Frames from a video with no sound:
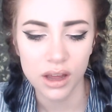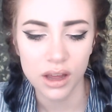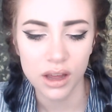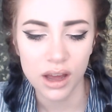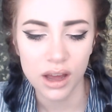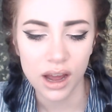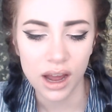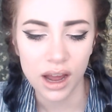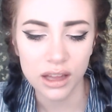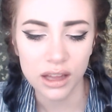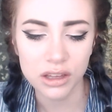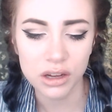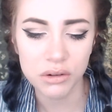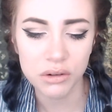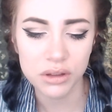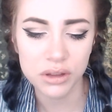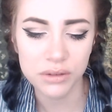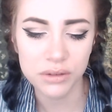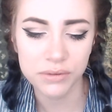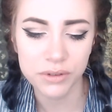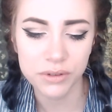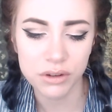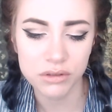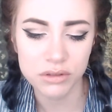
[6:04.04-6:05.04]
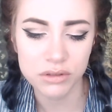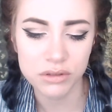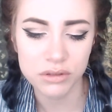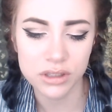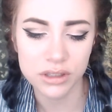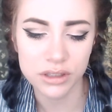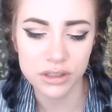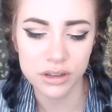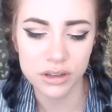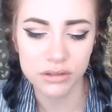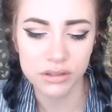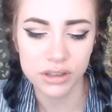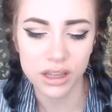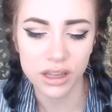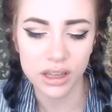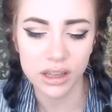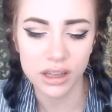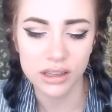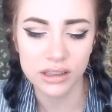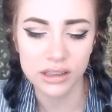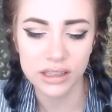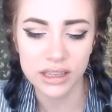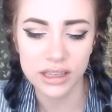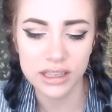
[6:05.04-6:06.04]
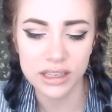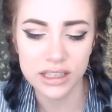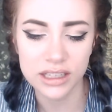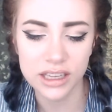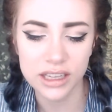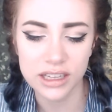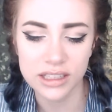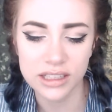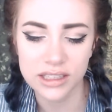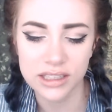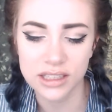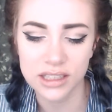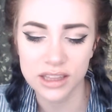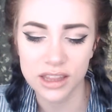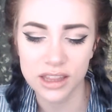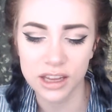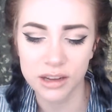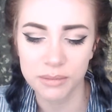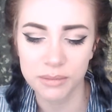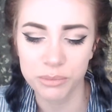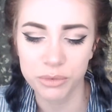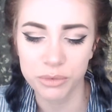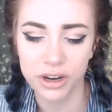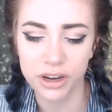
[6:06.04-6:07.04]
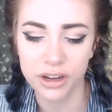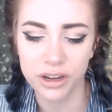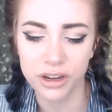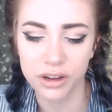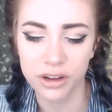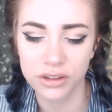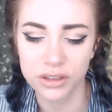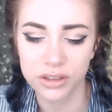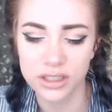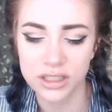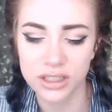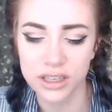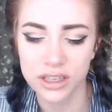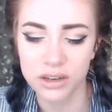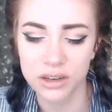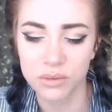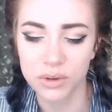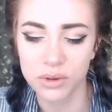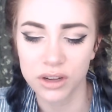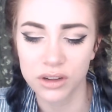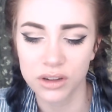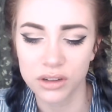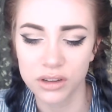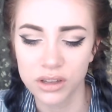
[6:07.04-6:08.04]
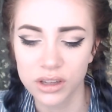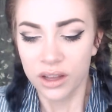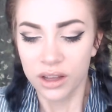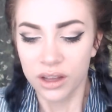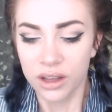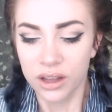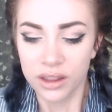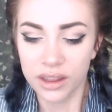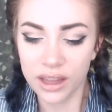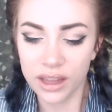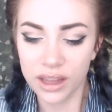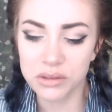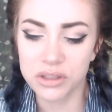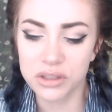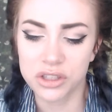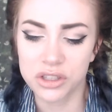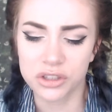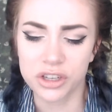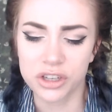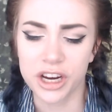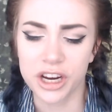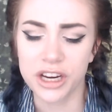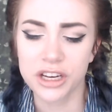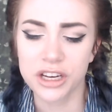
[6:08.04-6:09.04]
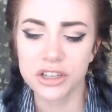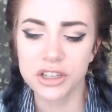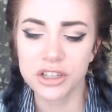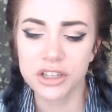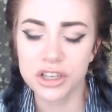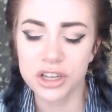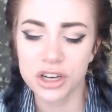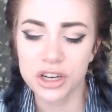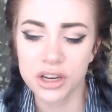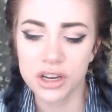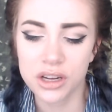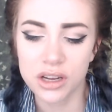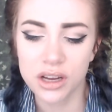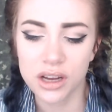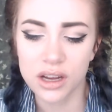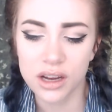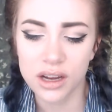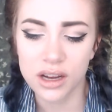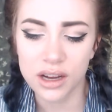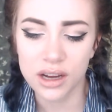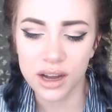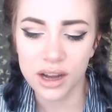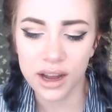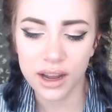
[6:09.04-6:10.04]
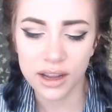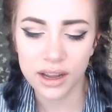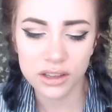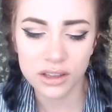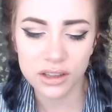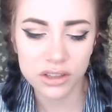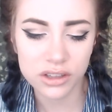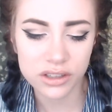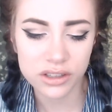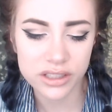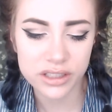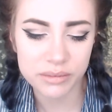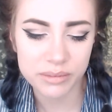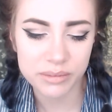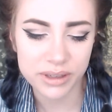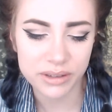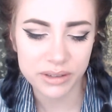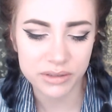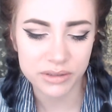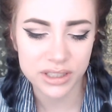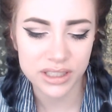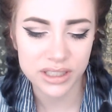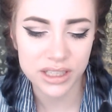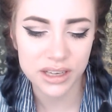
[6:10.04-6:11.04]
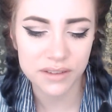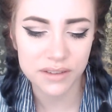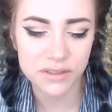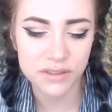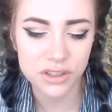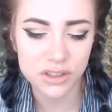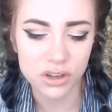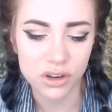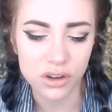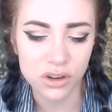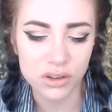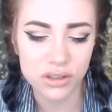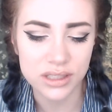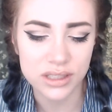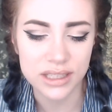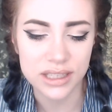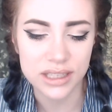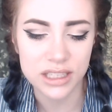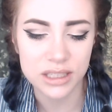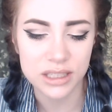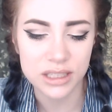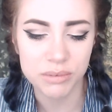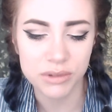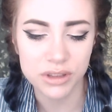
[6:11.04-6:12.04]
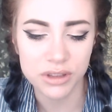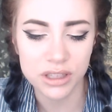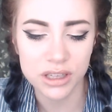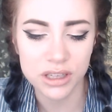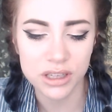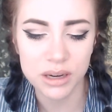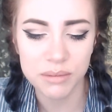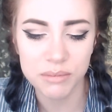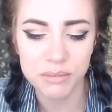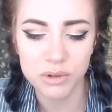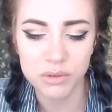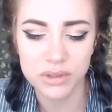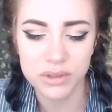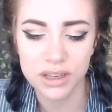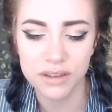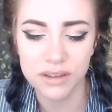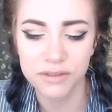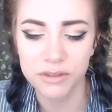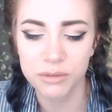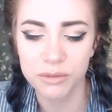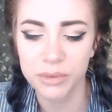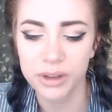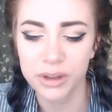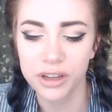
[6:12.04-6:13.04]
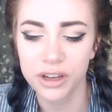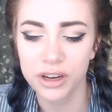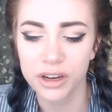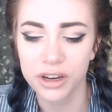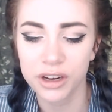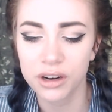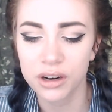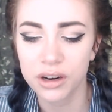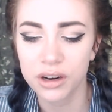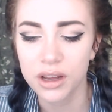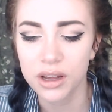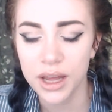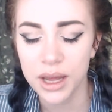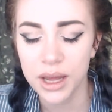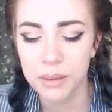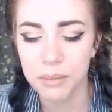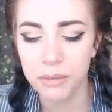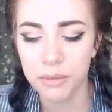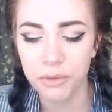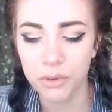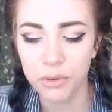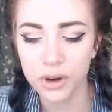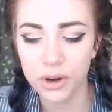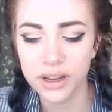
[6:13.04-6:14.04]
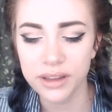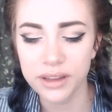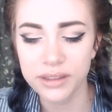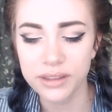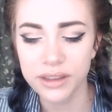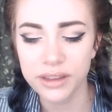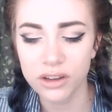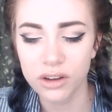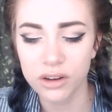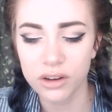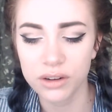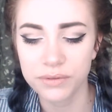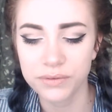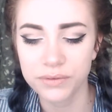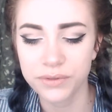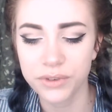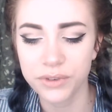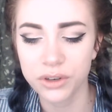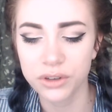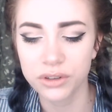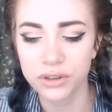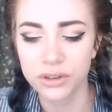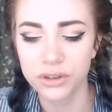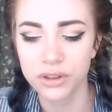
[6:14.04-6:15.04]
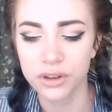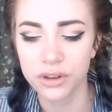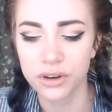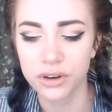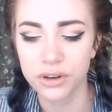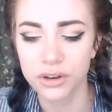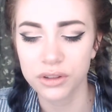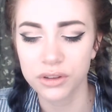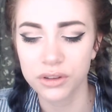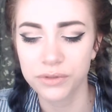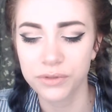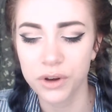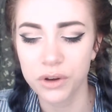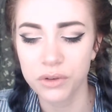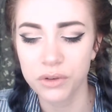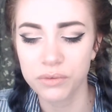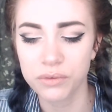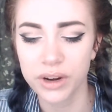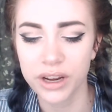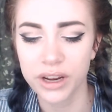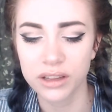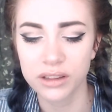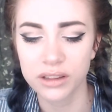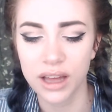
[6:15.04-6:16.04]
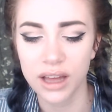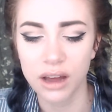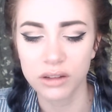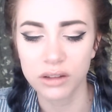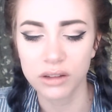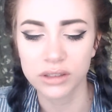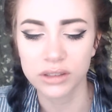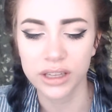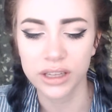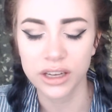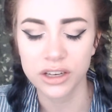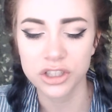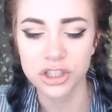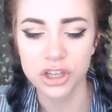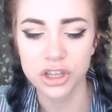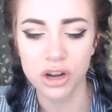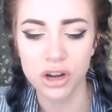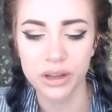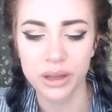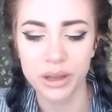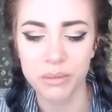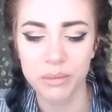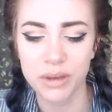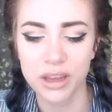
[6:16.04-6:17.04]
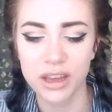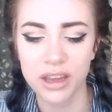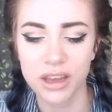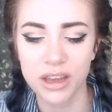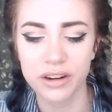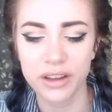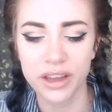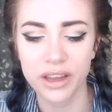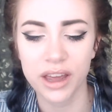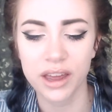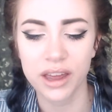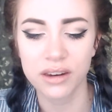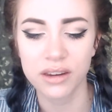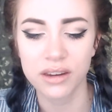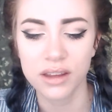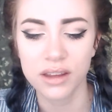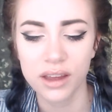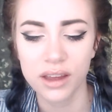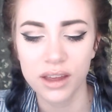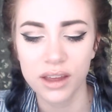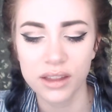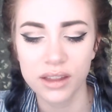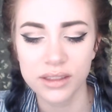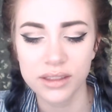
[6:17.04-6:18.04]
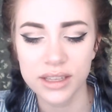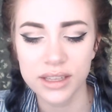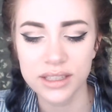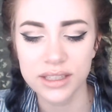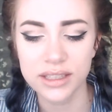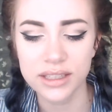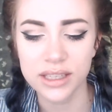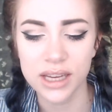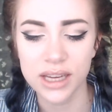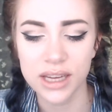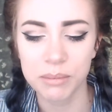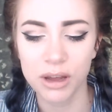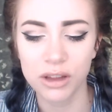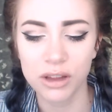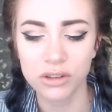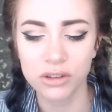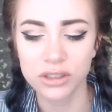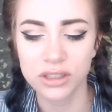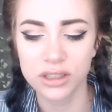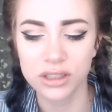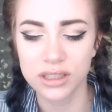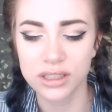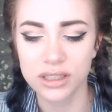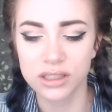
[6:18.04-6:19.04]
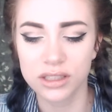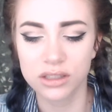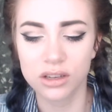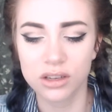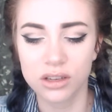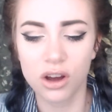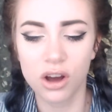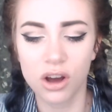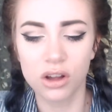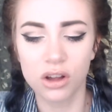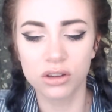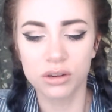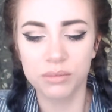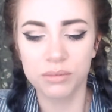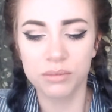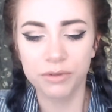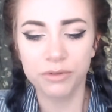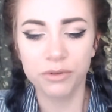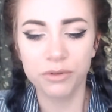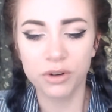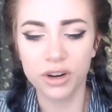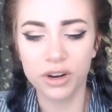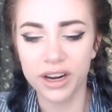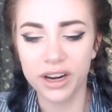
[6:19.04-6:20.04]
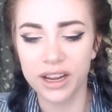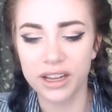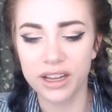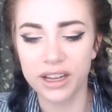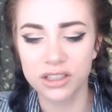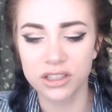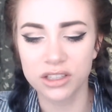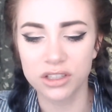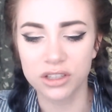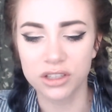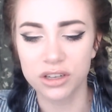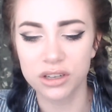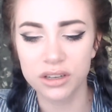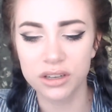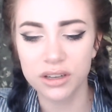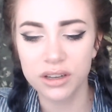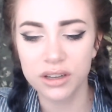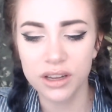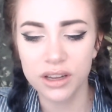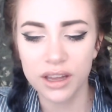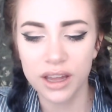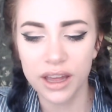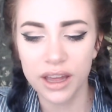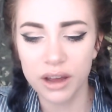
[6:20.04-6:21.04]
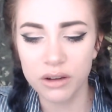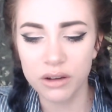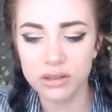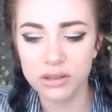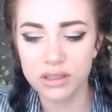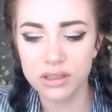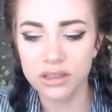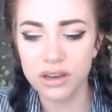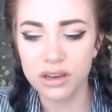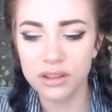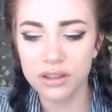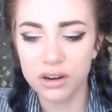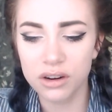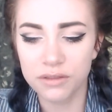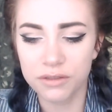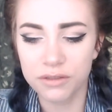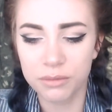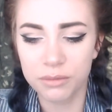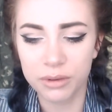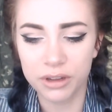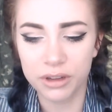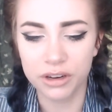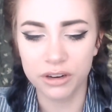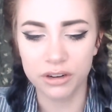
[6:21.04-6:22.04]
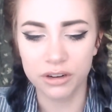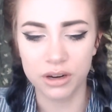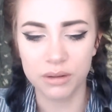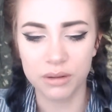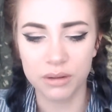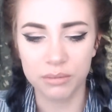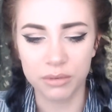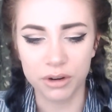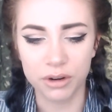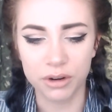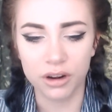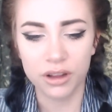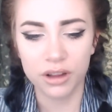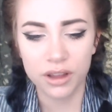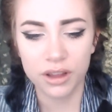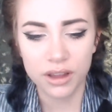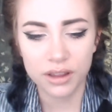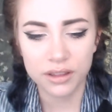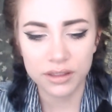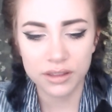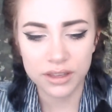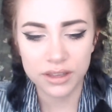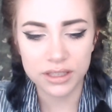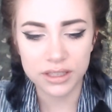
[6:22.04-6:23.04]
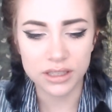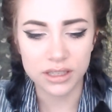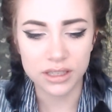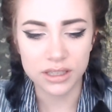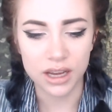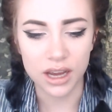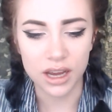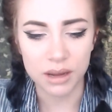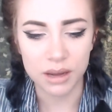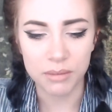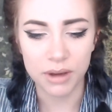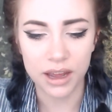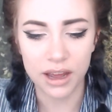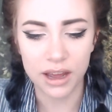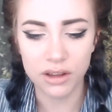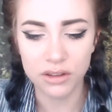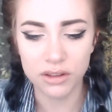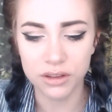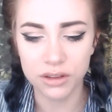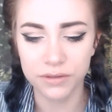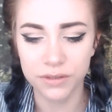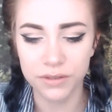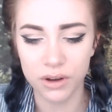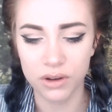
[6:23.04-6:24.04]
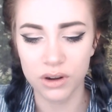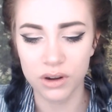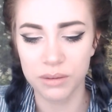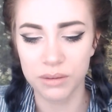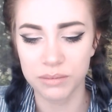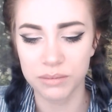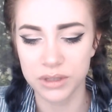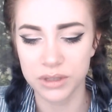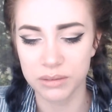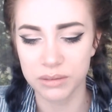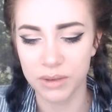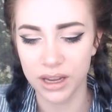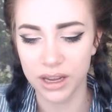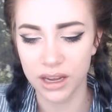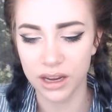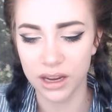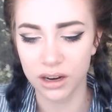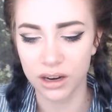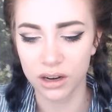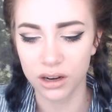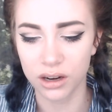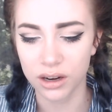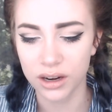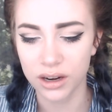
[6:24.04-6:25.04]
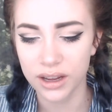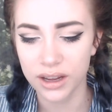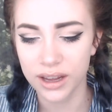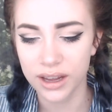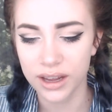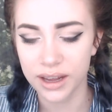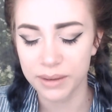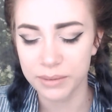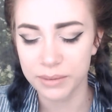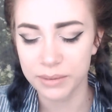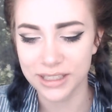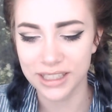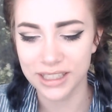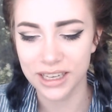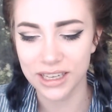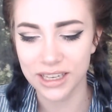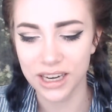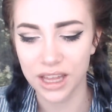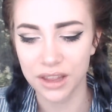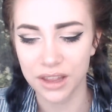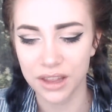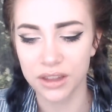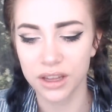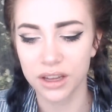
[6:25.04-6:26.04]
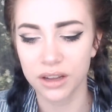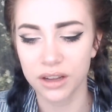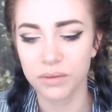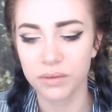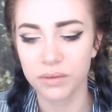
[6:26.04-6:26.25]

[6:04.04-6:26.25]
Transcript: I lowered the phone slowly and leaned against the thick brick on the stairwell. That was strange. I looked at my received calls list, but the number was unfamiliar. Before I could think on it further, the phone rang loudly, shocking me yet again. This time I looked at the caller before I answered. It was another unfamiliar number. This time I held the phone up to my ear, but said nothing.